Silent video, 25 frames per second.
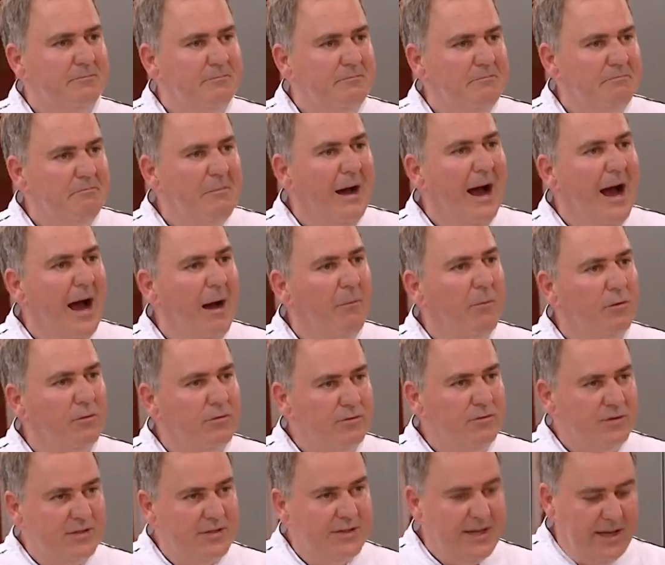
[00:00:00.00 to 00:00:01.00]

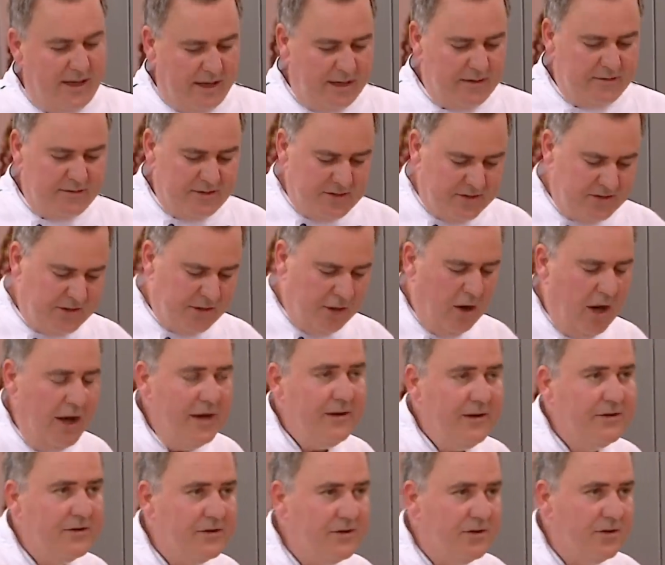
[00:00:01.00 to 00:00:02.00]
marbles that are
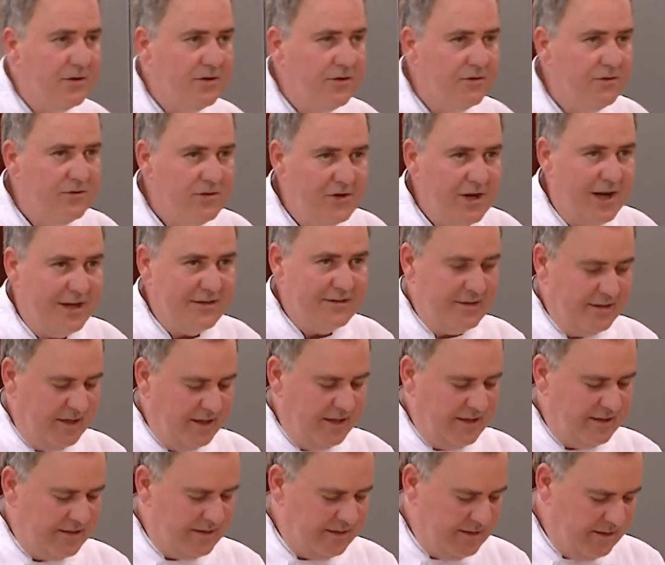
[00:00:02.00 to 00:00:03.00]
designed to do just
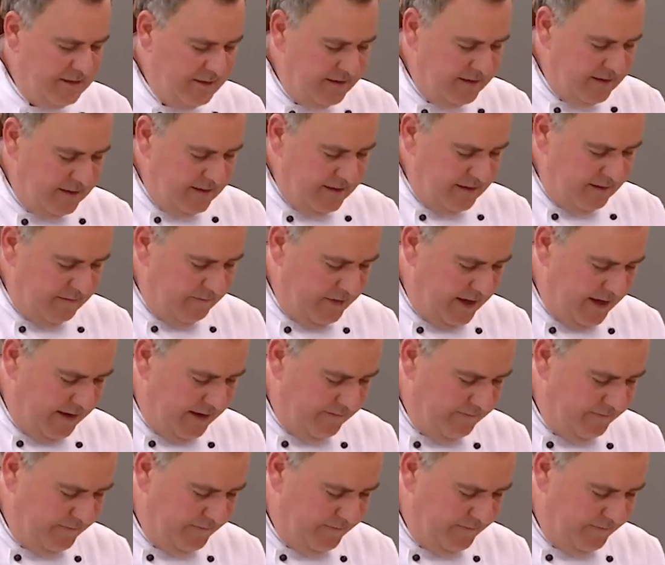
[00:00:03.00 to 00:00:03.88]
this. But